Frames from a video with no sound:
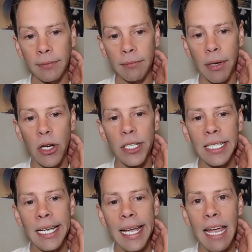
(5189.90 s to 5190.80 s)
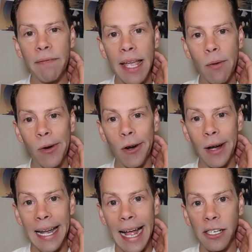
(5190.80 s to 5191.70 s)
Because if they were
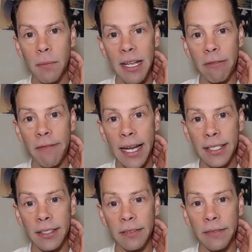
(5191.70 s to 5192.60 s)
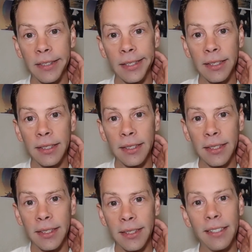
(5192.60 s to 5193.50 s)
allowed to be effective,
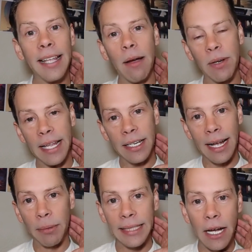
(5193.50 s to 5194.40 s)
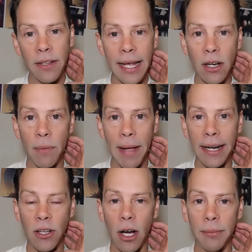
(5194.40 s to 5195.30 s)
they would then double down on that
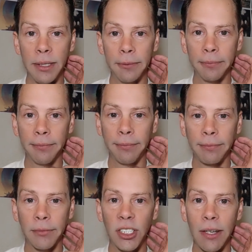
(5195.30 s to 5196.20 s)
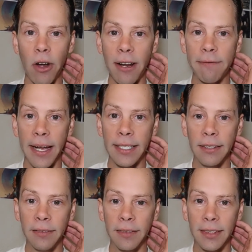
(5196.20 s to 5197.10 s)
bad karma. Because they're not
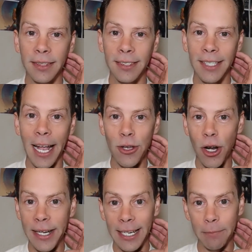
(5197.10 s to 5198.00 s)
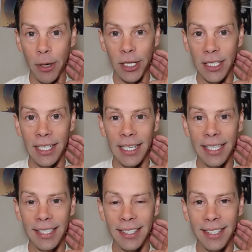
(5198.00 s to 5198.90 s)
effective, and you don't take it
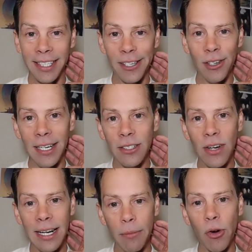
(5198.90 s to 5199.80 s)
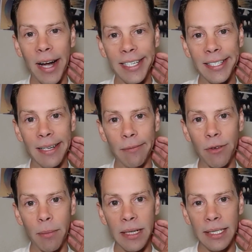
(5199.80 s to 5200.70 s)
personally, you're literally liberating them
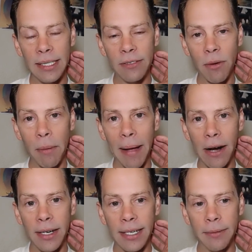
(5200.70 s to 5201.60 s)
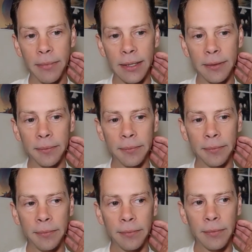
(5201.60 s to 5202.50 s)
from a paradigm
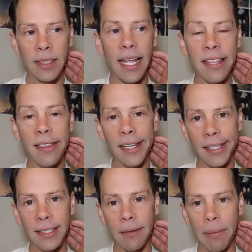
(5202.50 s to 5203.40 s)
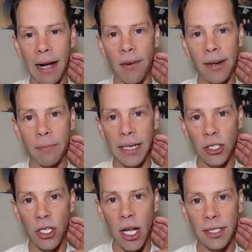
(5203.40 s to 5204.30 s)
that they think is empowering, but
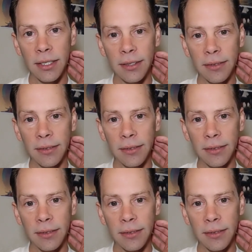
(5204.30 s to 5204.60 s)
it's not.